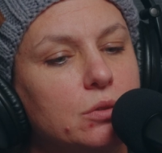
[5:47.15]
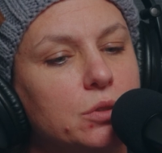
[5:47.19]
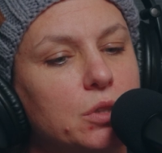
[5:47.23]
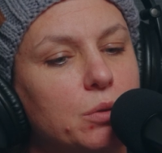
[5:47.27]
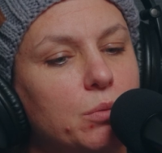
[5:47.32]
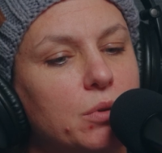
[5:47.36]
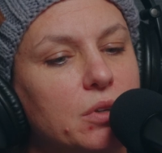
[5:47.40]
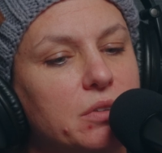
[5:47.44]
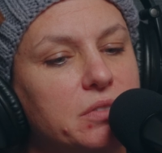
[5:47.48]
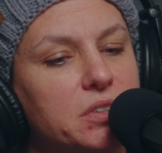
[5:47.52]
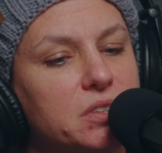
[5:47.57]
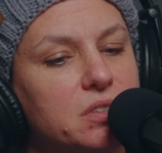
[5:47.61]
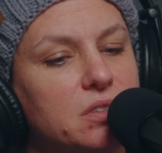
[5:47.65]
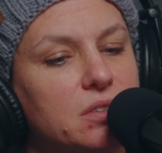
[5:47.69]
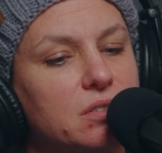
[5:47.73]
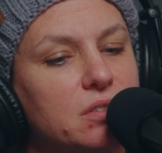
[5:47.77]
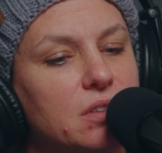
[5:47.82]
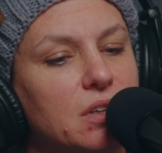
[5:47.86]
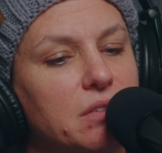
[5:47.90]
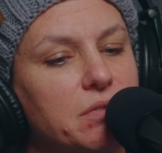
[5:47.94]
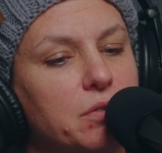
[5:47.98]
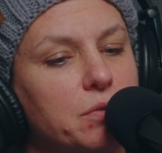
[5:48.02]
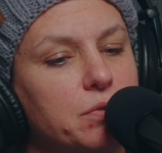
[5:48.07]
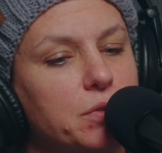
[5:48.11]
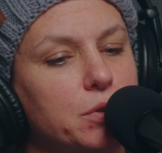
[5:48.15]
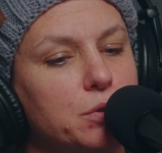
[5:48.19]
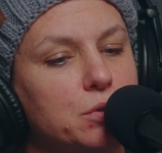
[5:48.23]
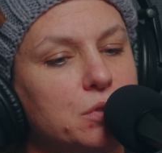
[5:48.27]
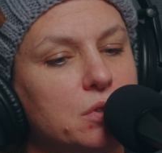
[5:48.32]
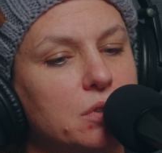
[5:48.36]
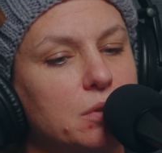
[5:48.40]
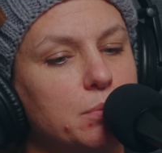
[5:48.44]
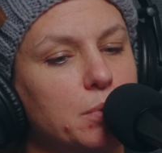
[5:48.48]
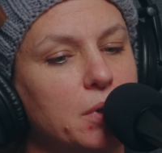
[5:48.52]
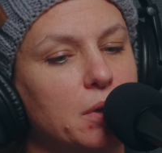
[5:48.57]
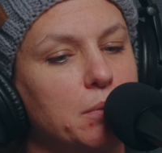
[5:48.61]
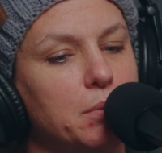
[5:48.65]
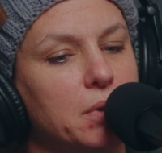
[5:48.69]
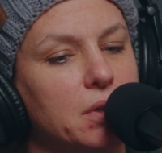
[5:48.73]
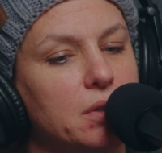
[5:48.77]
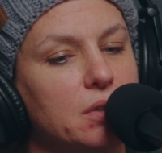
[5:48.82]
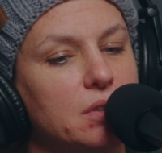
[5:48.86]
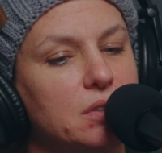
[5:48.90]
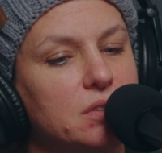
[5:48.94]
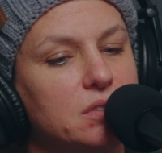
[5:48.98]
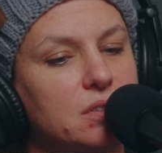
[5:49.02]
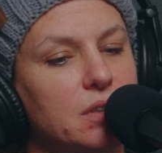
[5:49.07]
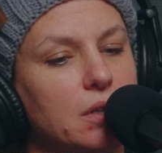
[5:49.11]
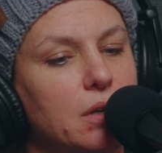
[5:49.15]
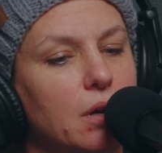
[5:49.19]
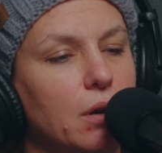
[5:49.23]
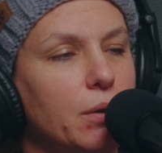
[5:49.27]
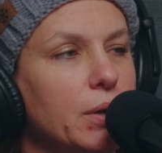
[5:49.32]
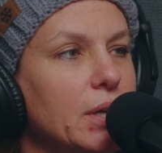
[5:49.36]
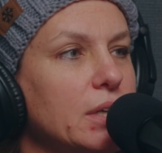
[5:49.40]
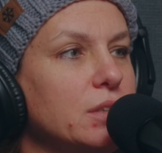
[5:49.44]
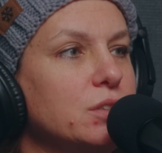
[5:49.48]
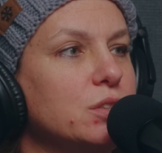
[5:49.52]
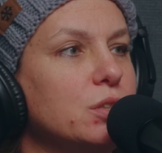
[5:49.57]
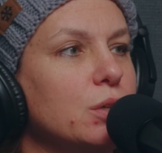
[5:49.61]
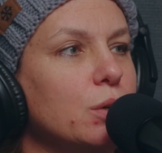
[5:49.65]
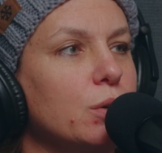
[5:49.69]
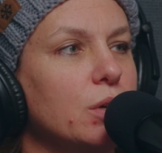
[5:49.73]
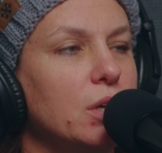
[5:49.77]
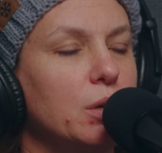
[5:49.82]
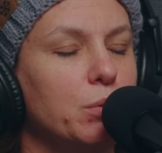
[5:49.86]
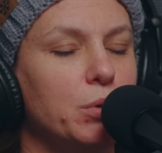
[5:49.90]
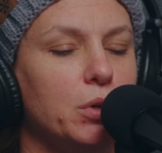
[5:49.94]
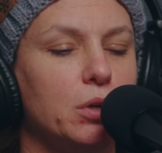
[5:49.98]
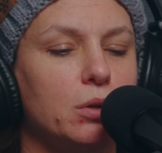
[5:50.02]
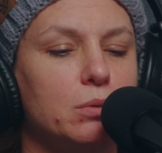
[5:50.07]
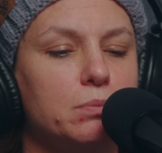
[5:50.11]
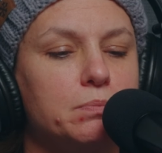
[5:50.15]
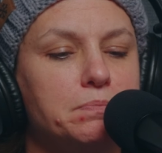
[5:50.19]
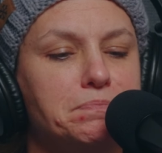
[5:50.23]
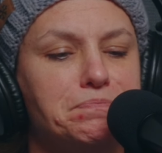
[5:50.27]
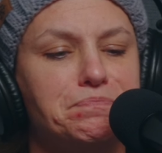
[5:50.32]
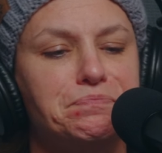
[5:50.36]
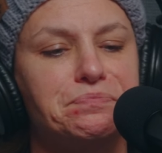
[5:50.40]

Only one of us doesn't have a future, but I'm not going to say. All right, so here we go.